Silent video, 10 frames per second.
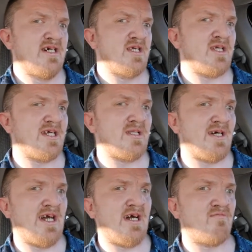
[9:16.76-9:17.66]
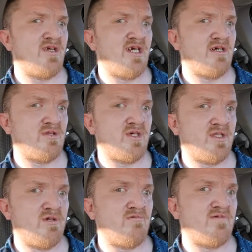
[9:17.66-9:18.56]
they didn't have the
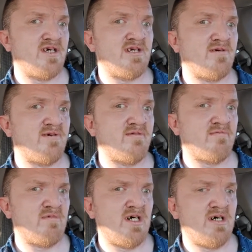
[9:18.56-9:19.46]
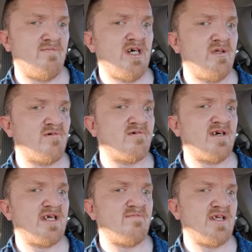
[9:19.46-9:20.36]
new Venture manual
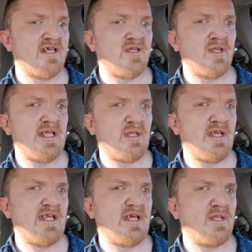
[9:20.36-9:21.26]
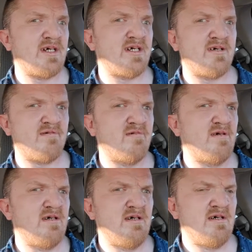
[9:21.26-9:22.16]
transmission. This is like a
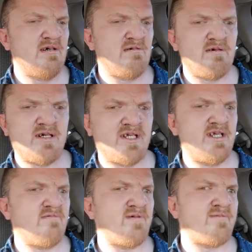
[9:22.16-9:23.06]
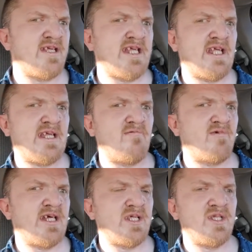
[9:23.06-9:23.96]
G56,
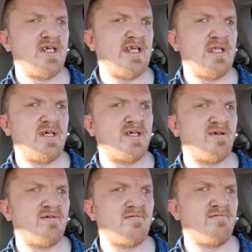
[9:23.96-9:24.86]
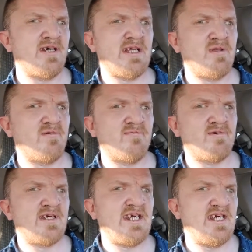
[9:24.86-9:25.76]
which I think is like a Chrysler
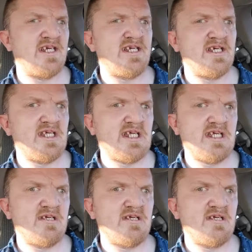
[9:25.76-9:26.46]
Mercedes